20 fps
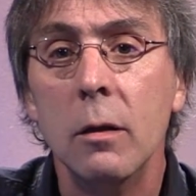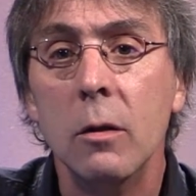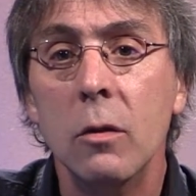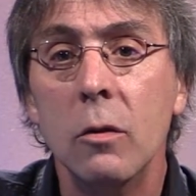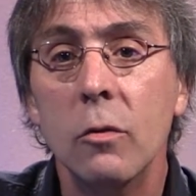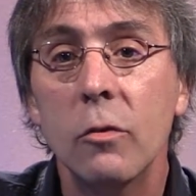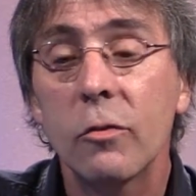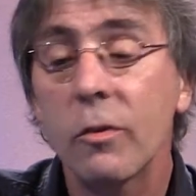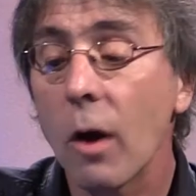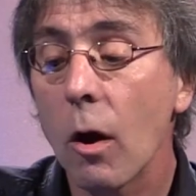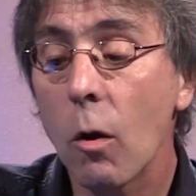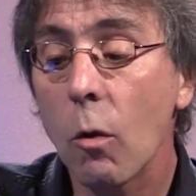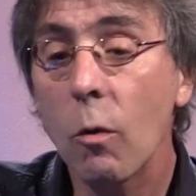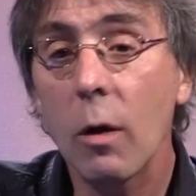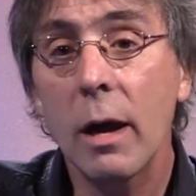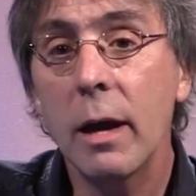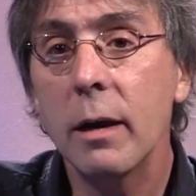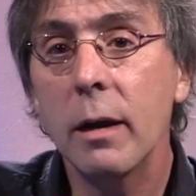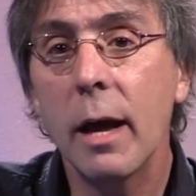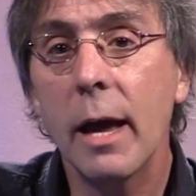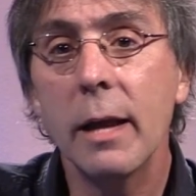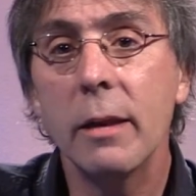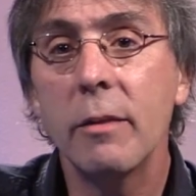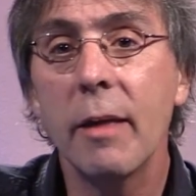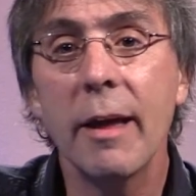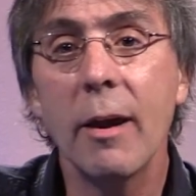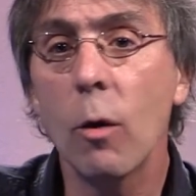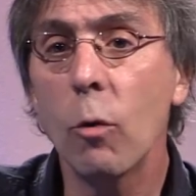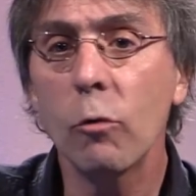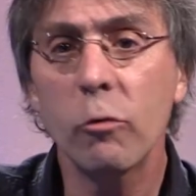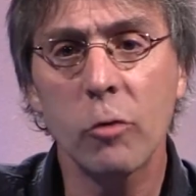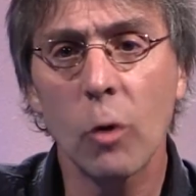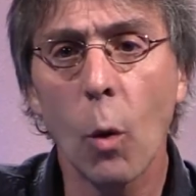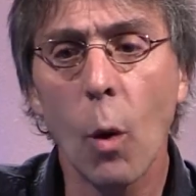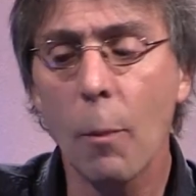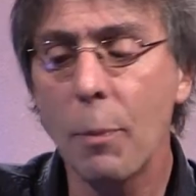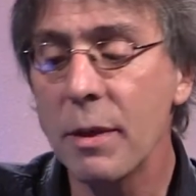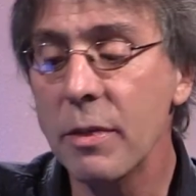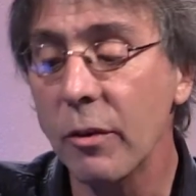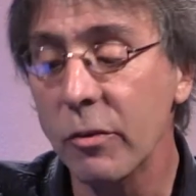So, and they don't show
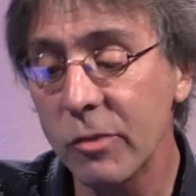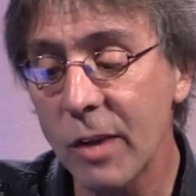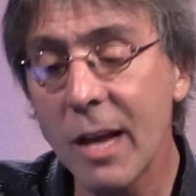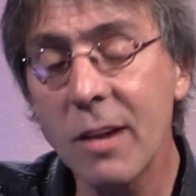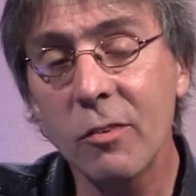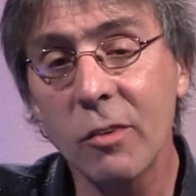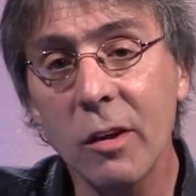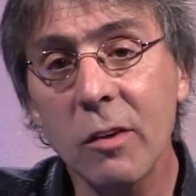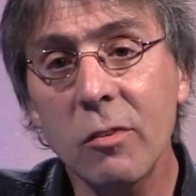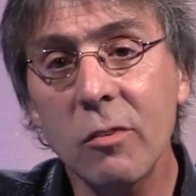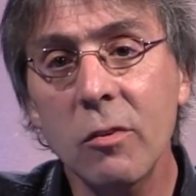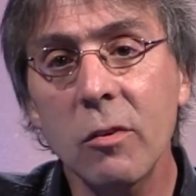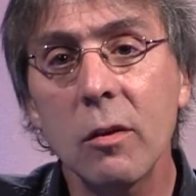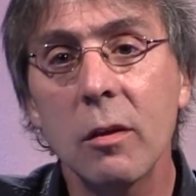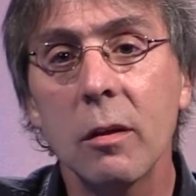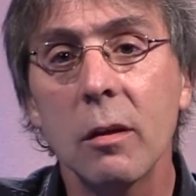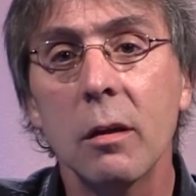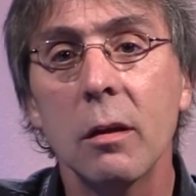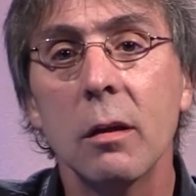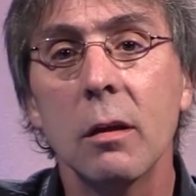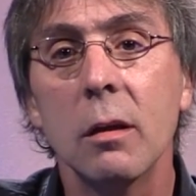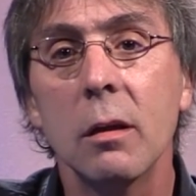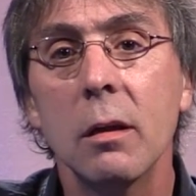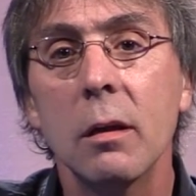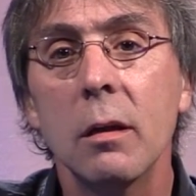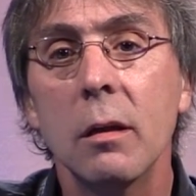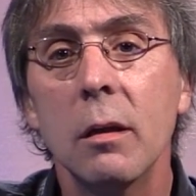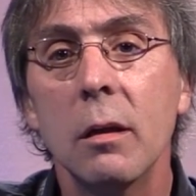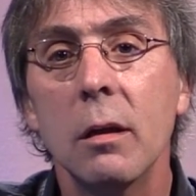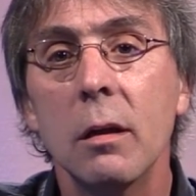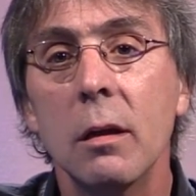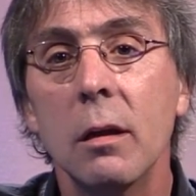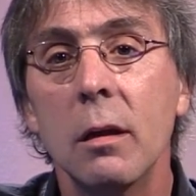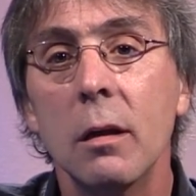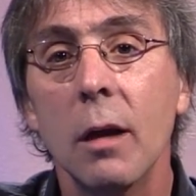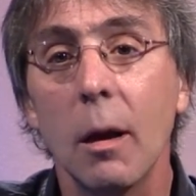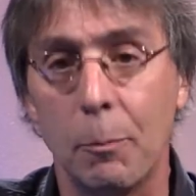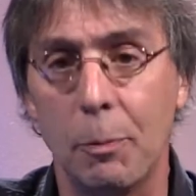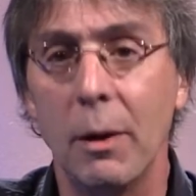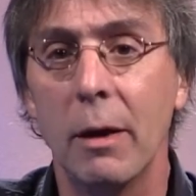up in the census,
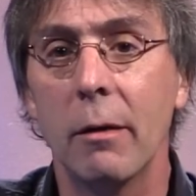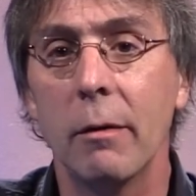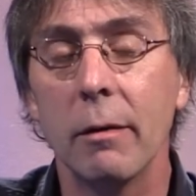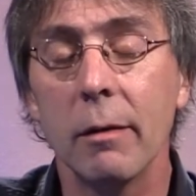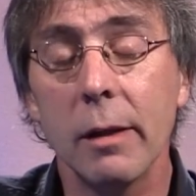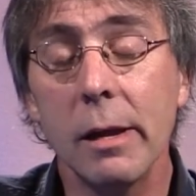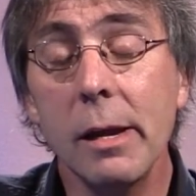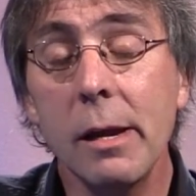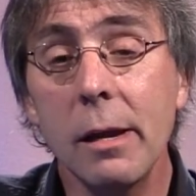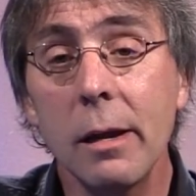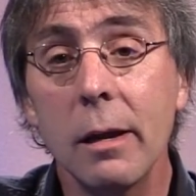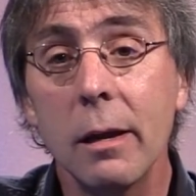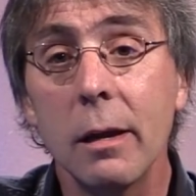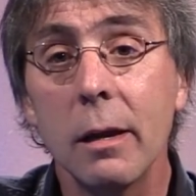apparently.